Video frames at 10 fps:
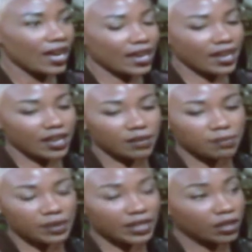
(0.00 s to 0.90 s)
And
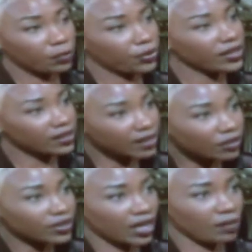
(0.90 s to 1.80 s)
being in prison, I
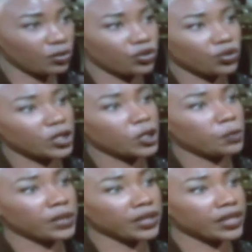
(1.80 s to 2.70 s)
was able to
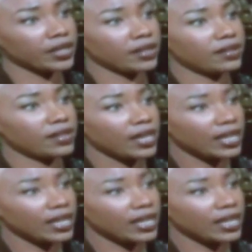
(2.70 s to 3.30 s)
experience